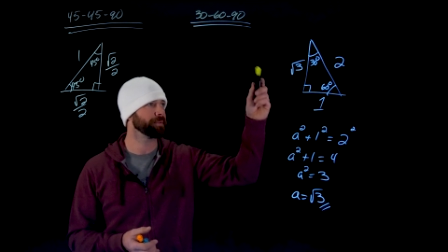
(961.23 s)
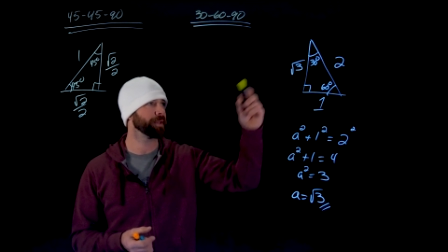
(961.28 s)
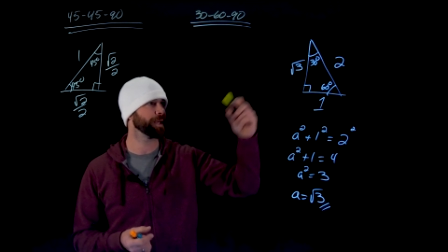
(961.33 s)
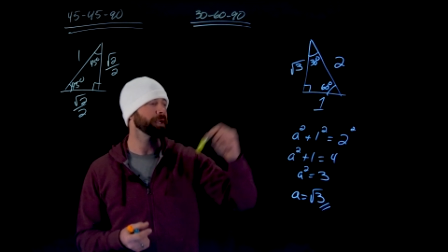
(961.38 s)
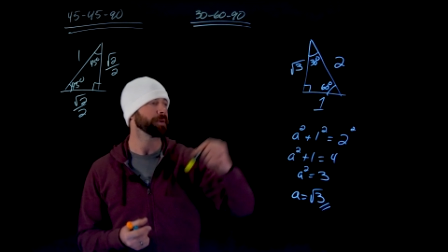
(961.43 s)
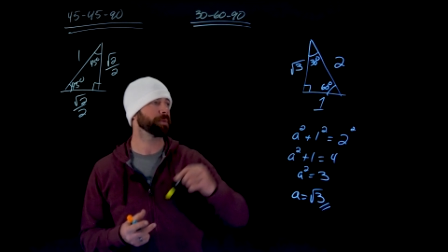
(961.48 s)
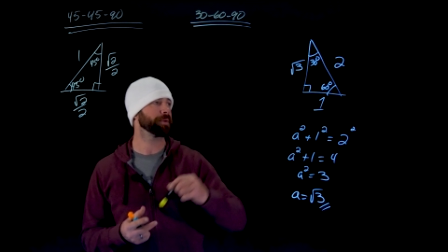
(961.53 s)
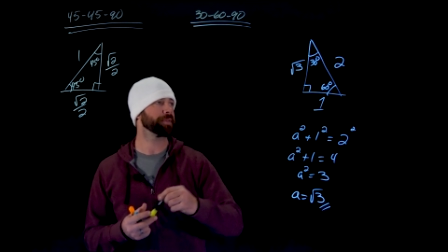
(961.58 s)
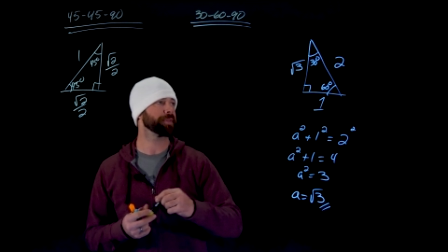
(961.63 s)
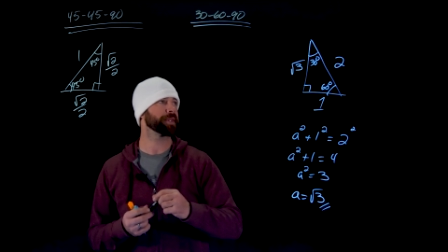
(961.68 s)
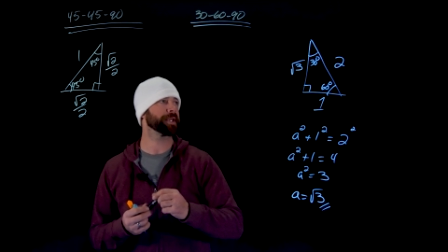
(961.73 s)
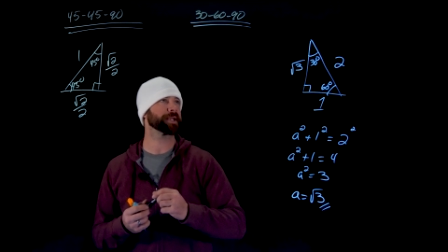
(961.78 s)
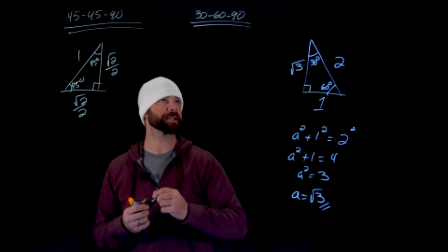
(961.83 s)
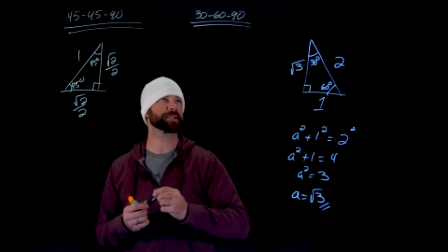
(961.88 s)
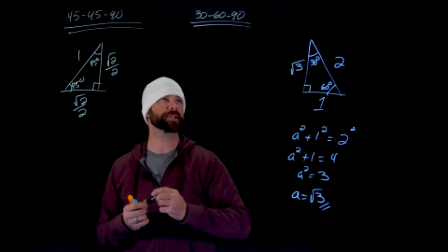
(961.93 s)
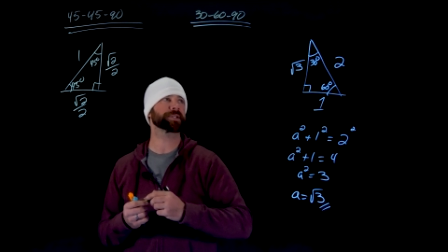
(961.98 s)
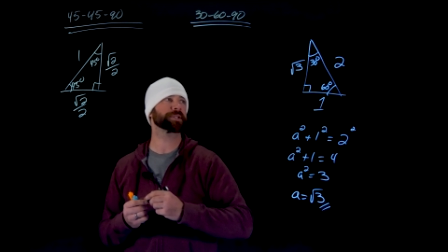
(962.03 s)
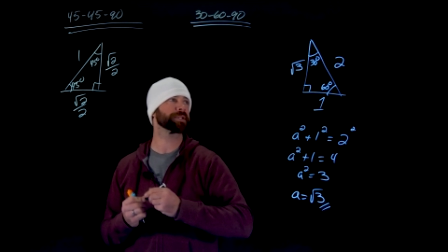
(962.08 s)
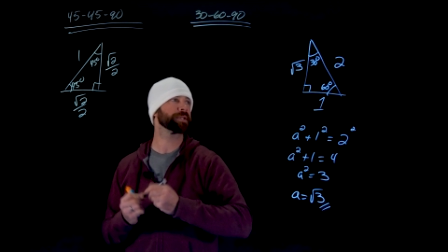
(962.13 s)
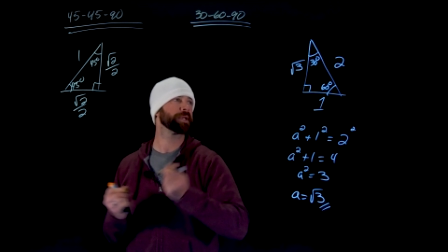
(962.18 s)
thing with
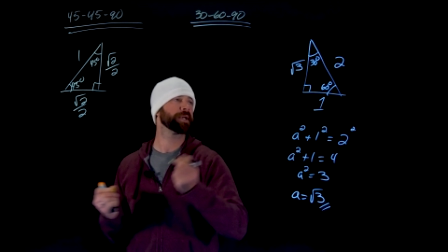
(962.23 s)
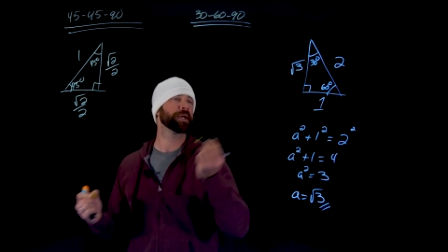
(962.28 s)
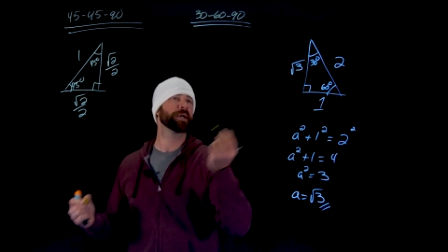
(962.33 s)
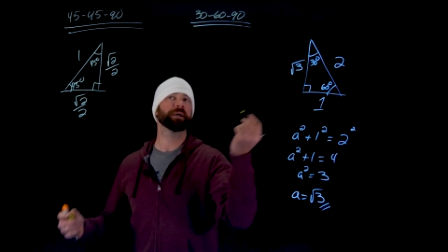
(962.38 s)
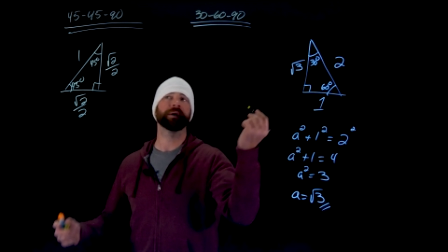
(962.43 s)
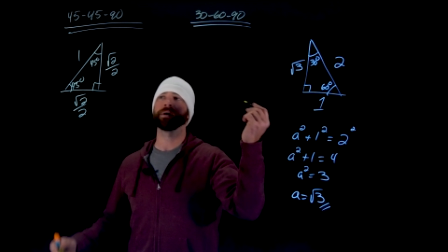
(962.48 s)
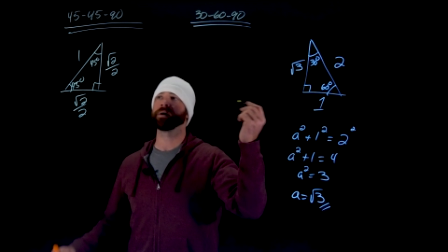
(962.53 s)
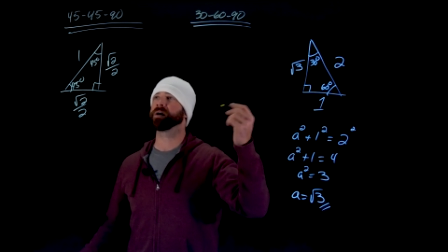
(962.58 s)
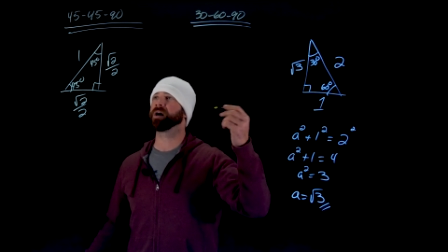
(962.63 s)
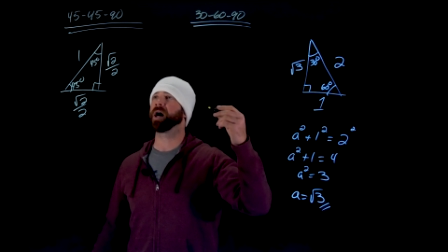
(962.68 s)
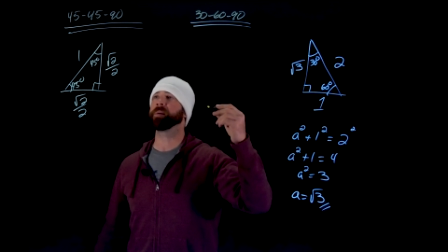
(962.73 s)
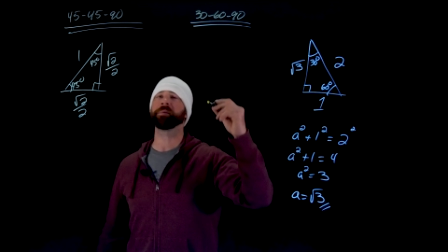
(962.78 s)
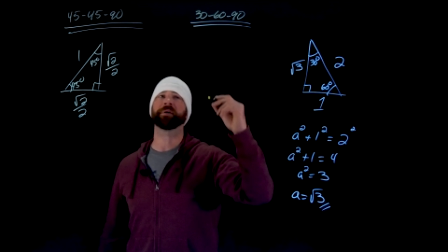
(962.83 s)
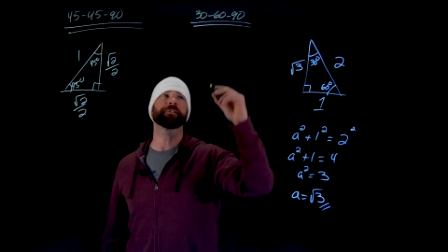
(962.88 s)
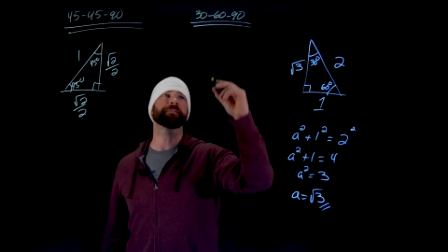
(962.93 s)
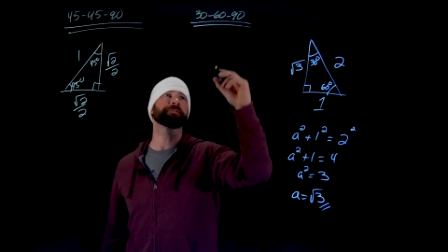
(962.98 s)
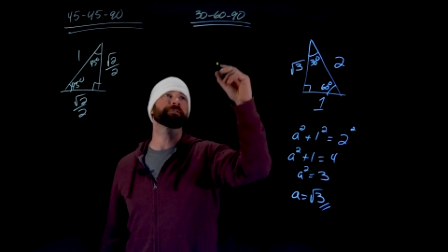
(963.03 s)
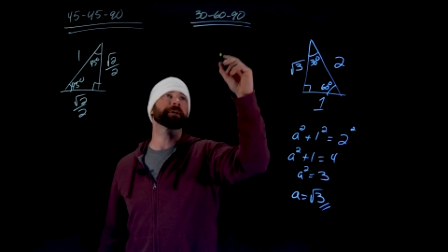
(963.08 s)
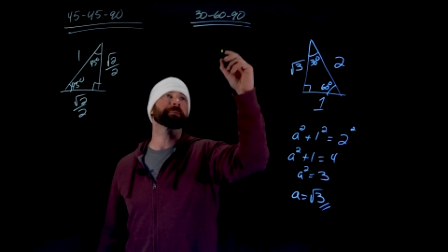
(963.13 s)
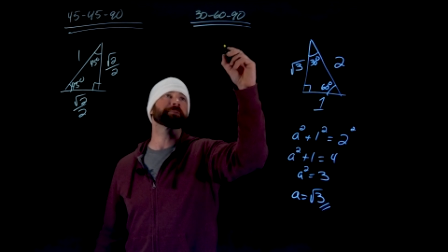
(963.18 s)
this. I'm gonna
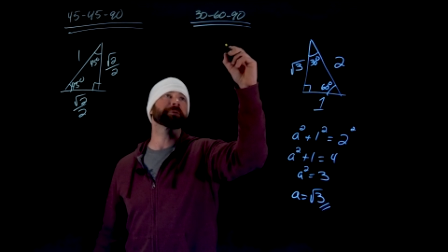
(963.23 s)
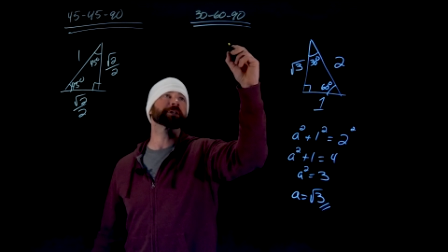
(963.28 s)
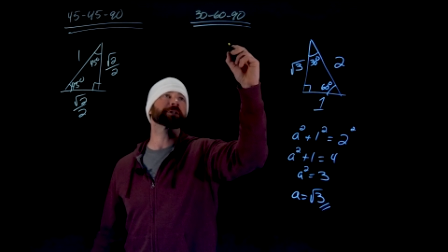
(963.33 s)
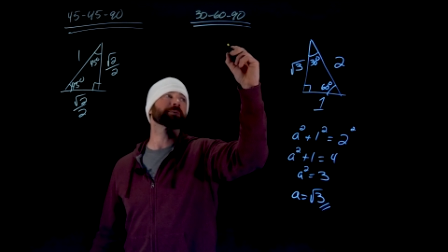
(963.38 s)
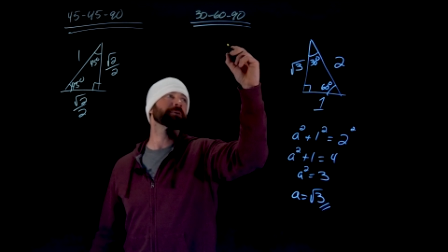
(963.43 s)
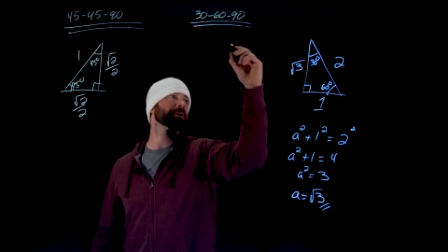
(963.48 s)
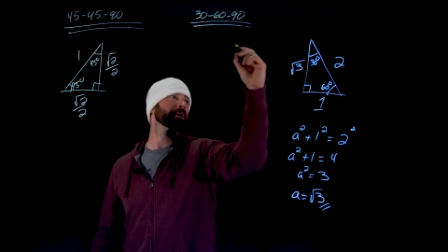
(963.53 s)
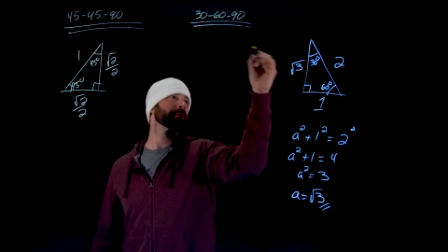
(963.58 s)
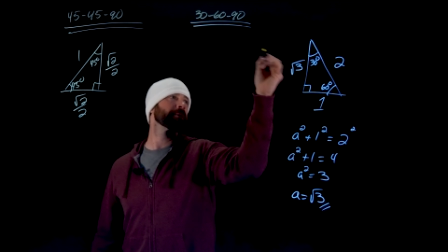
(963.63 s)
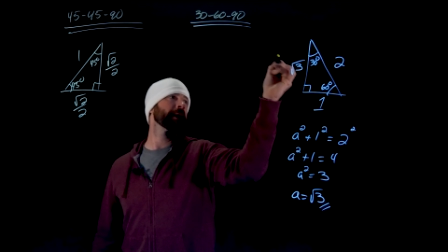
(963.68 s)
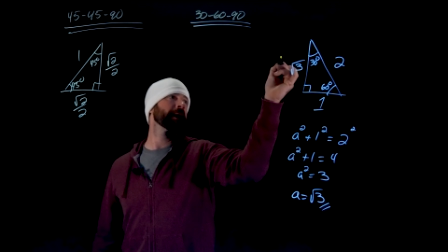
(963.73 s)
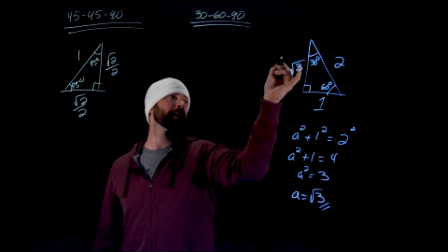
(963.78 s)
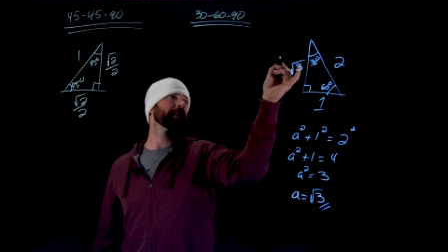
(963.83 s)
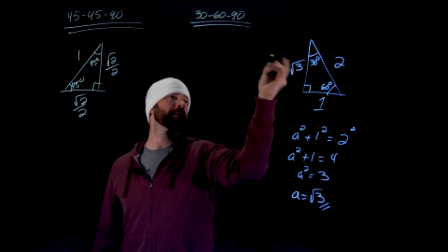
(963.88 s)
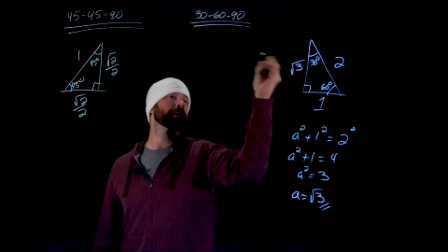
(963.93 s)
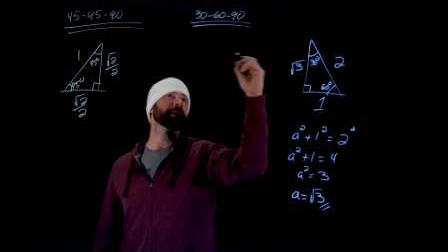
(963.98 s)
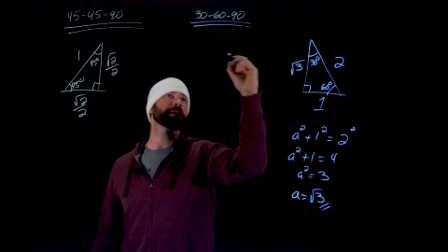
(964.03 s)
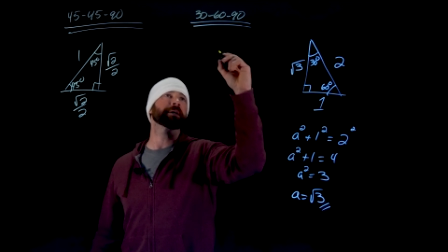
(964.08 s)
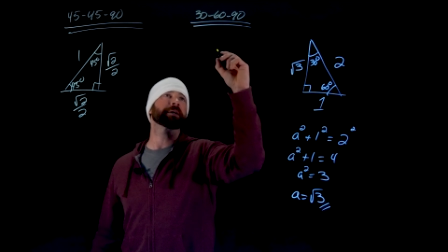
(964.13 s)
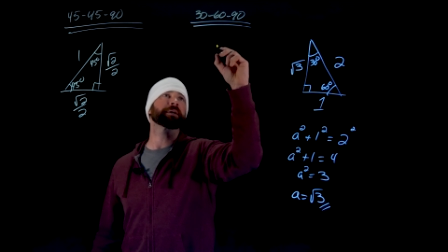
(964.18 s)
flip this one around
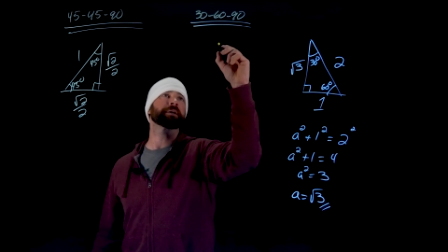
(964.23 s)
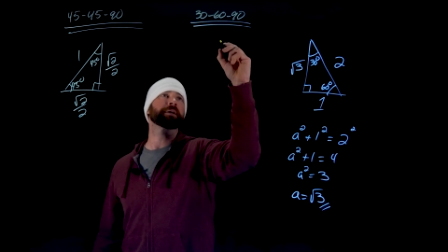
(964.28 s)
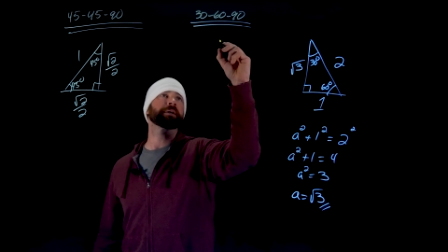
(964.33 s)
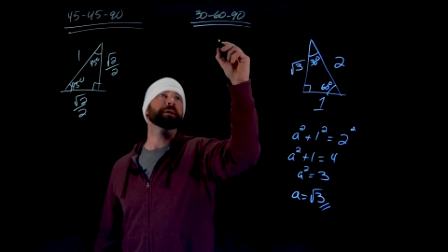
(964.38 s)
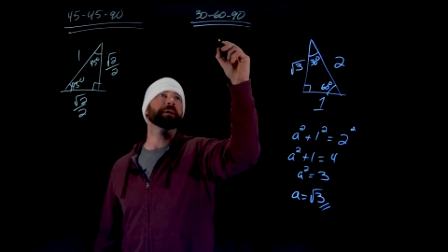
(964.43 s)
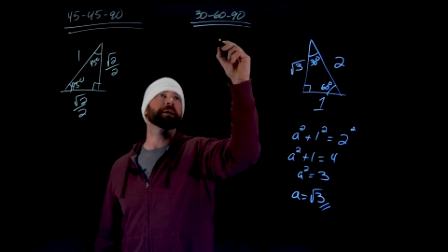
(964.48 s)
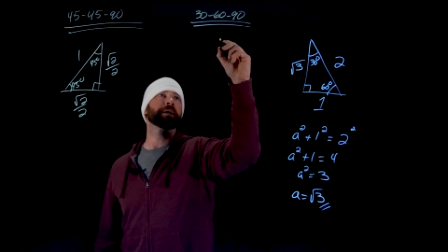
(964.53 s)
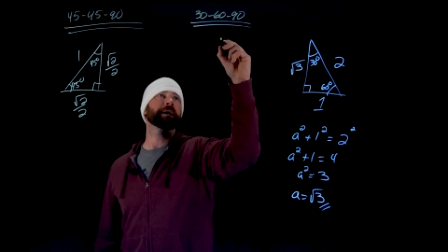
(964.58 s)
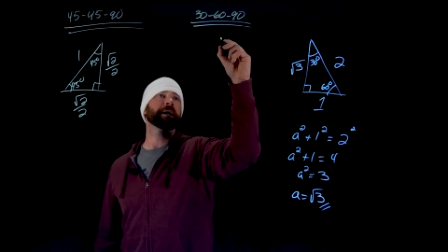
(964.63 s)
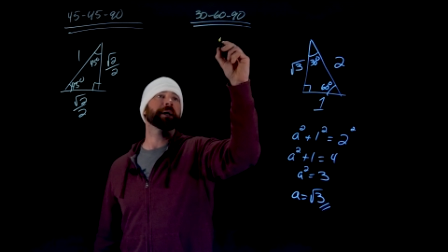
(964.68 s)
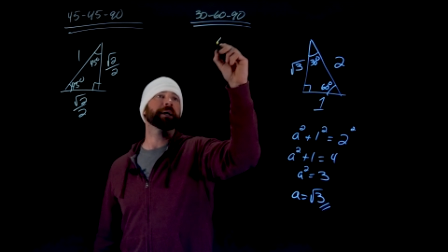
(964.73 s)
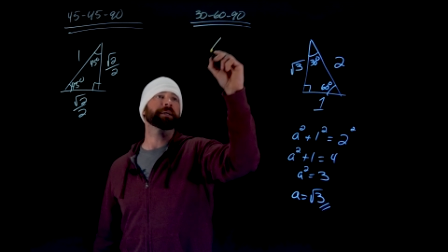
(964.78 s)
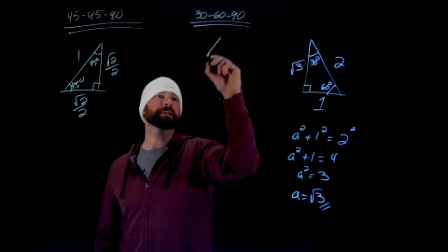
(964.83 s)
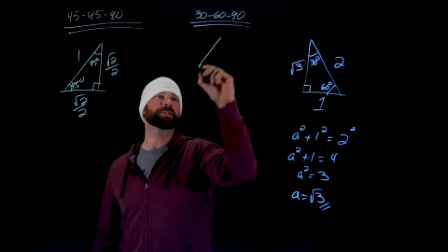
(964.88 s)
here uh,